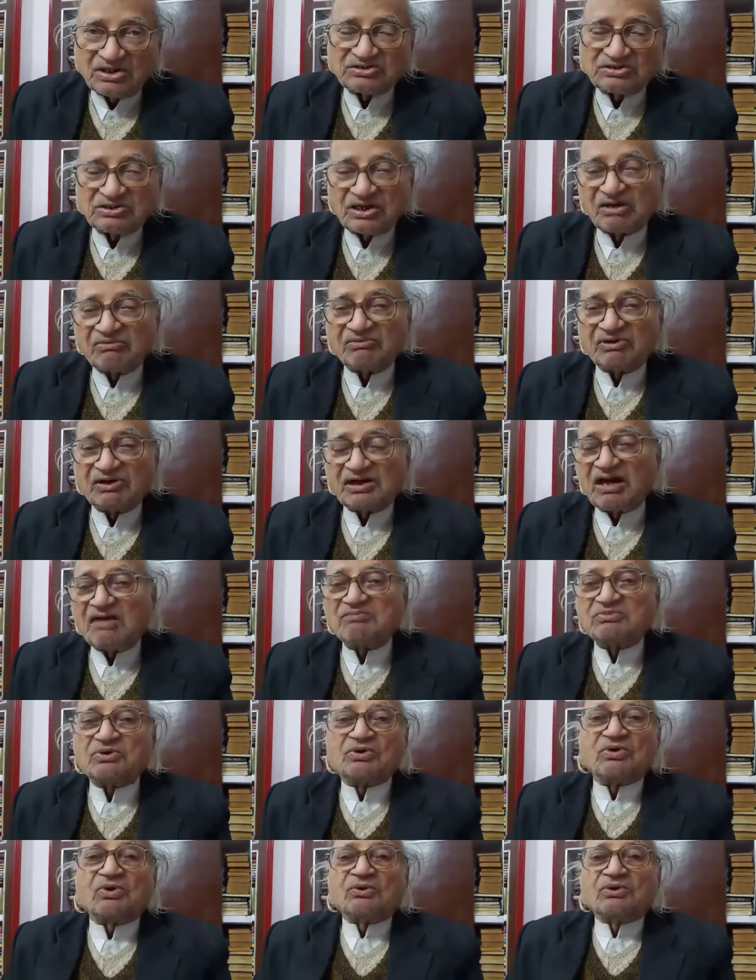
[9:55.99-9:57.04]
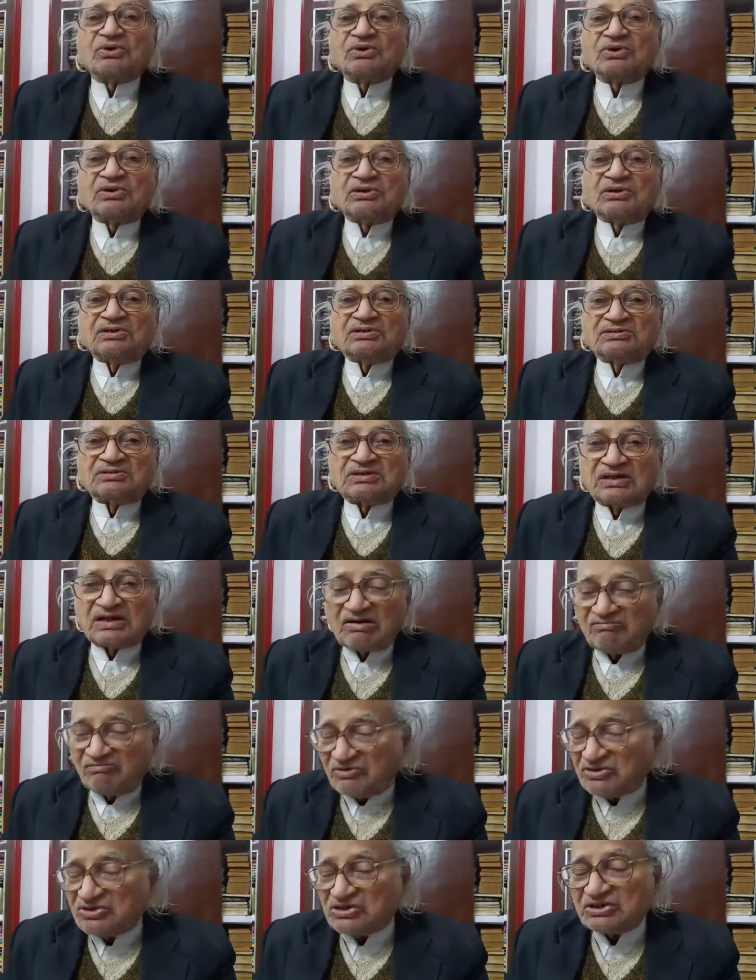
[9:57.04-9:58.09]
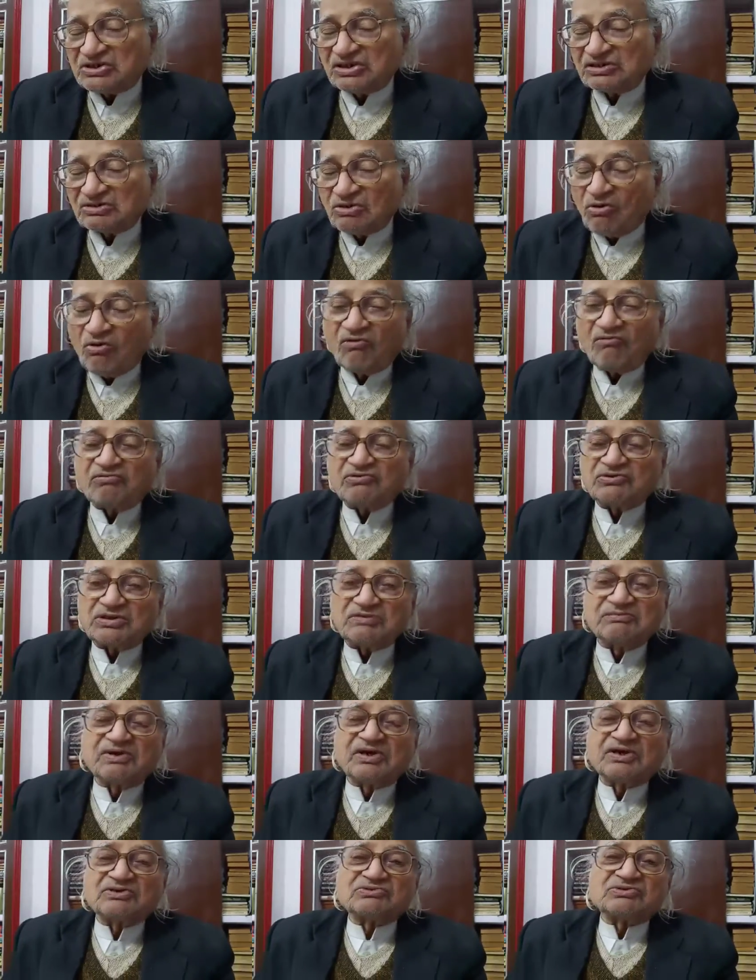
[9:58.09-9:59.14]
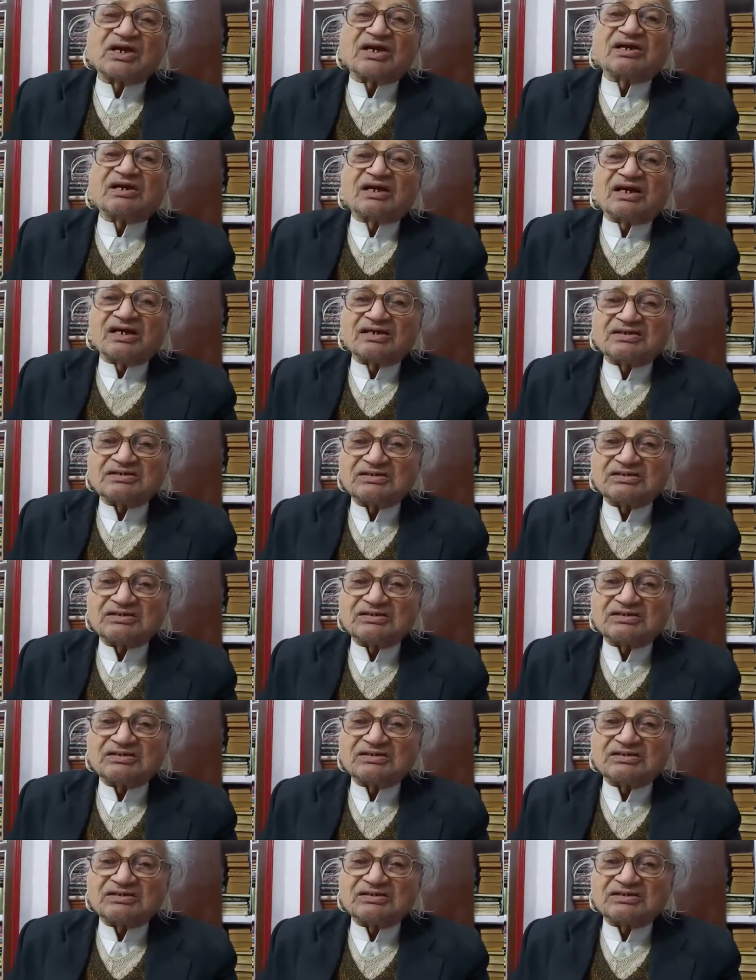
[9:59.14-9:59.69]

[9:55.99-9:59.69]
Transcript: Sangvi came to know that I'm visiting the office even on Sundays,